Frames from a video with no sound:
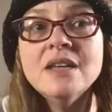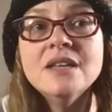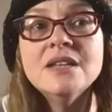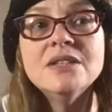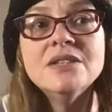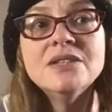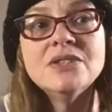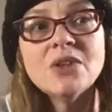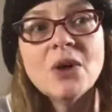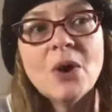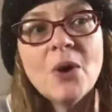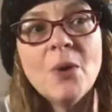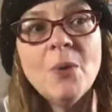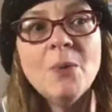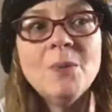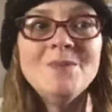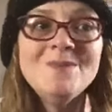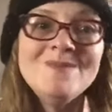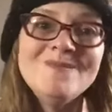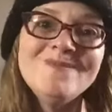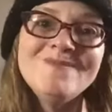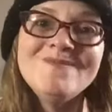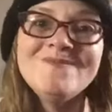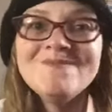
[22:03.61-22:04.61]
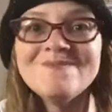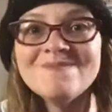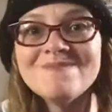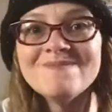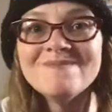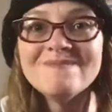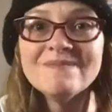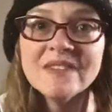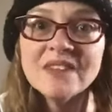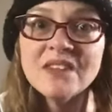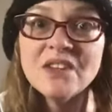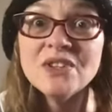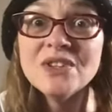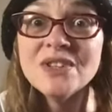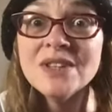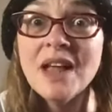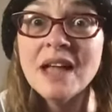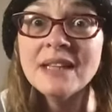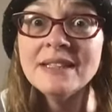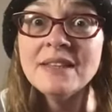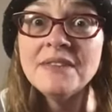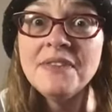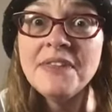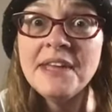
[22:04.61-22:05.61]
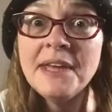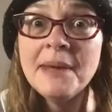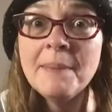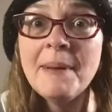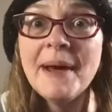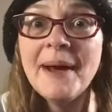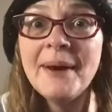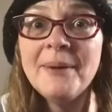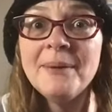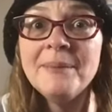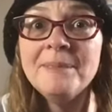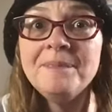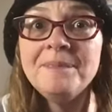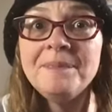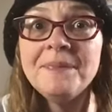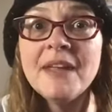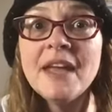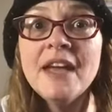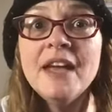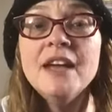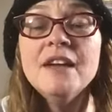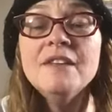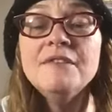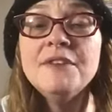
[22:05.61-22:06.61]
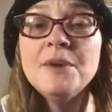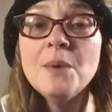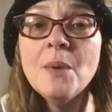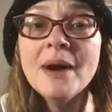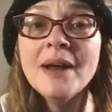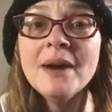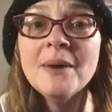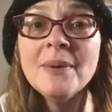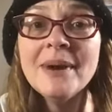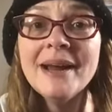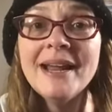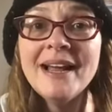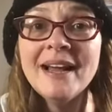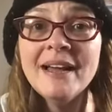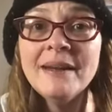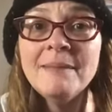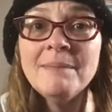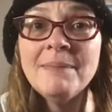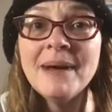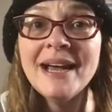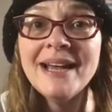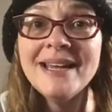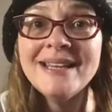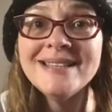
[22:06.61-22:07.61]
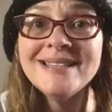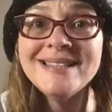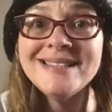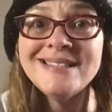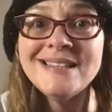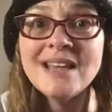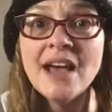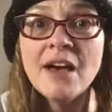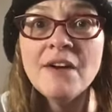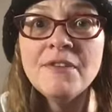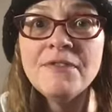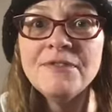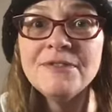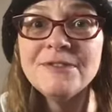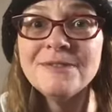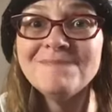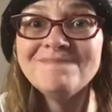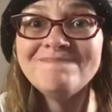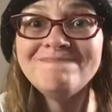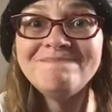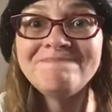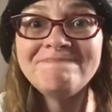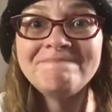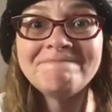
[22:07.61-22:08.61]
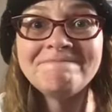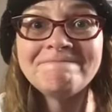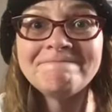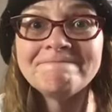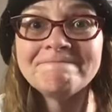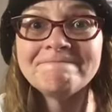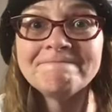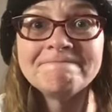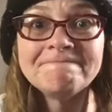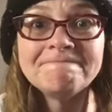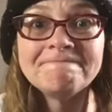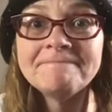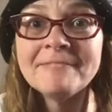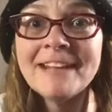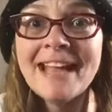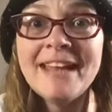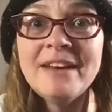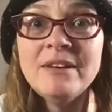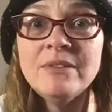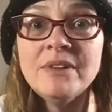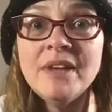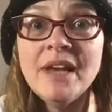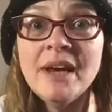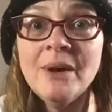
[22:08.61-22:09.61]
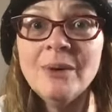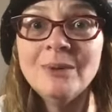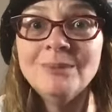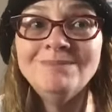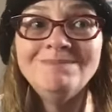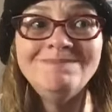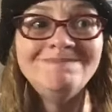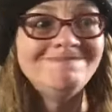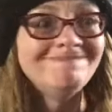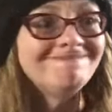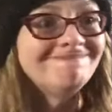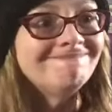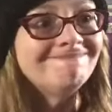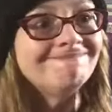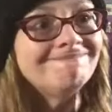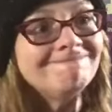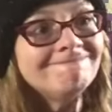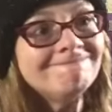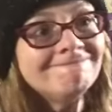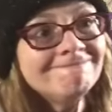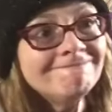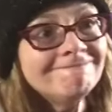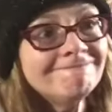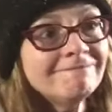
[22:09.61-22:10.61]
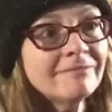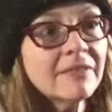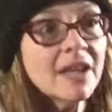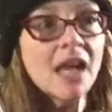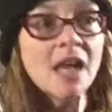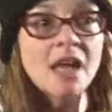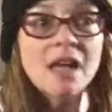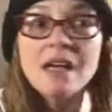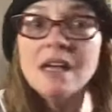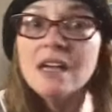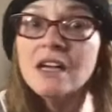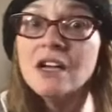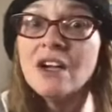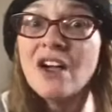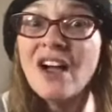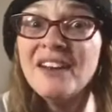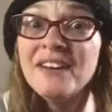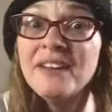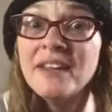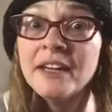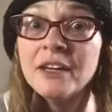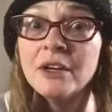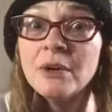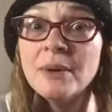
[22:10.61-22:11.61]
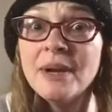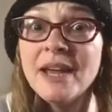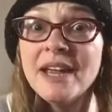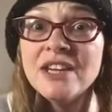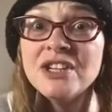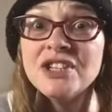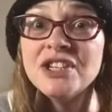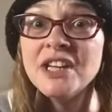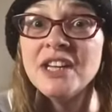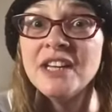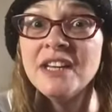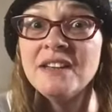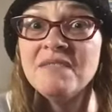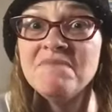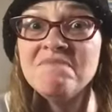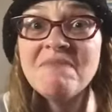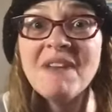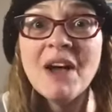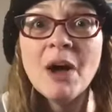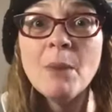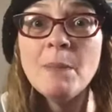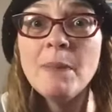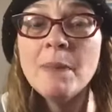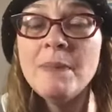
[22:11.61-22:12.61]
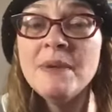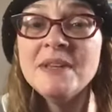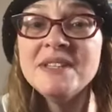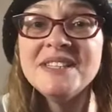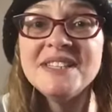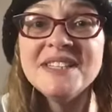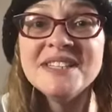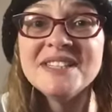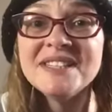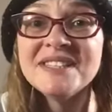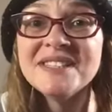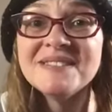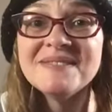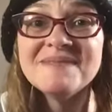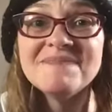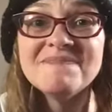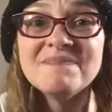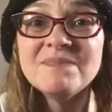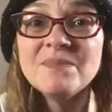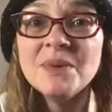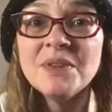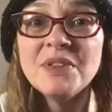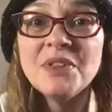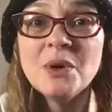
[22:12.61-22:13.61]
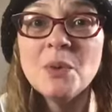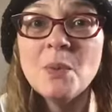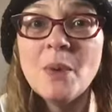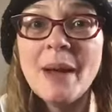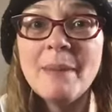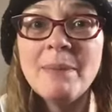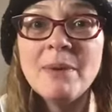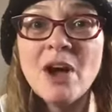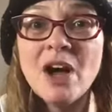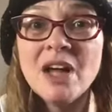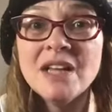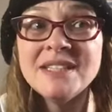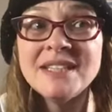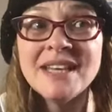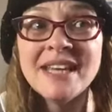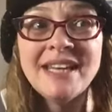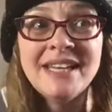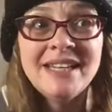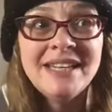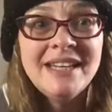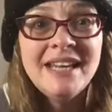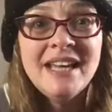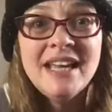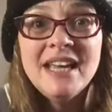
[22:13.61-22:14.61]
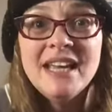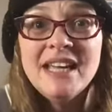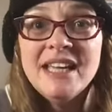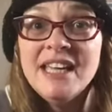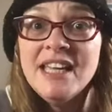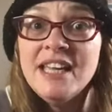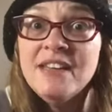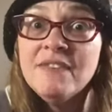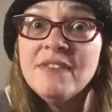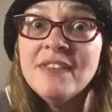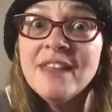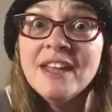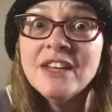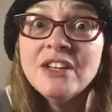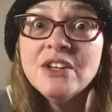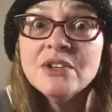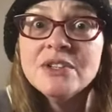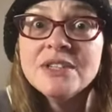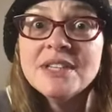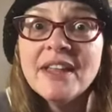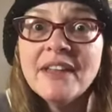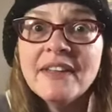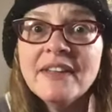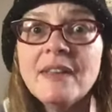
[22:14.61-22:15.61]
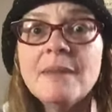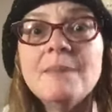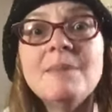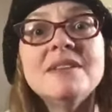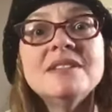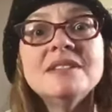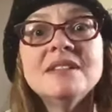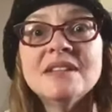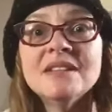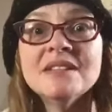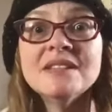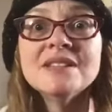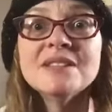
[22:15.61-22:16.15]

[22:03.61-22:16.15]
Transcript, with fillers: So there's a lot to think about. If you want to write unbiased stuff, I don't know. Content creation, help a business with their web content, even then you're selling the business.